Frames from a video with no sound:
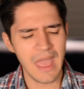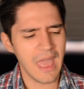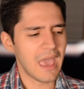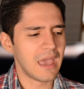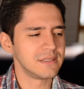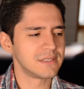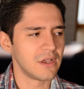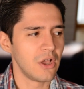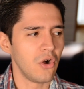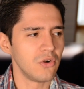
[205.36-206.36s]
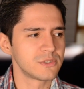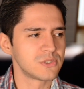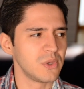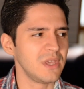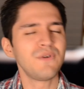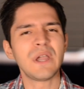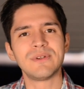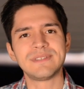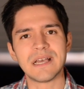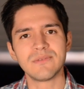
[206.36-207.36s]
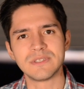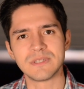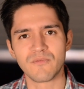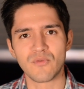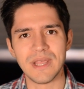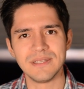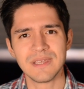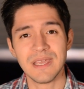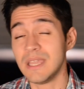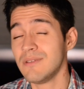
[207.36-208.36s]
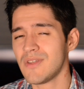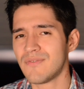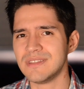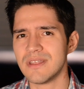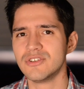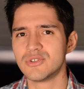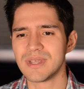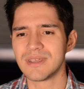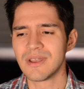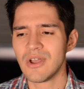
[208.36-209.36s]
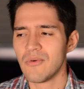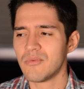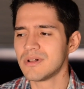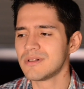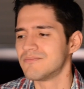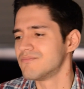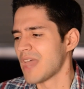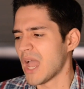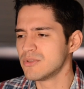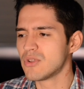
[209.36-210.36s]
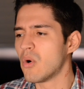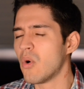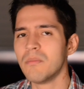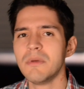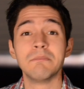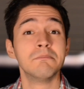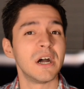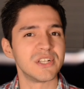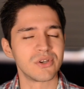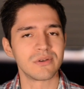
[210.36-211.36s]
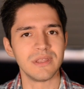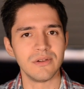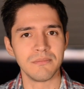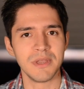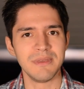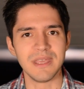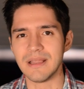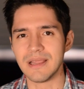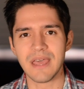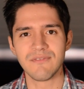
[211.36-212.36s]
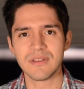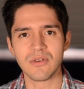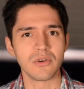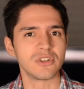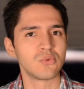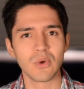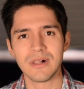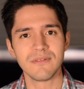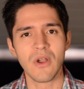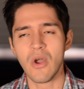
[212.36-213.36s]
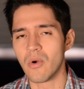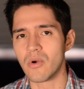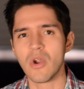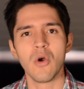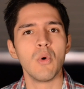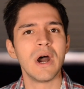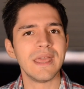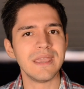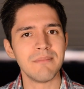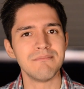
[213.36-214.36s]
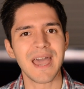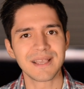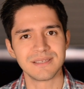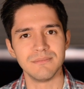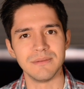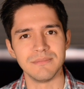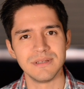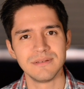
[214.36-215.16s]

And also, if I went out with some friends, even if I didn't drink, well, I would go home much earlier, maybe 11 or 12 or 1 a.m. maximum.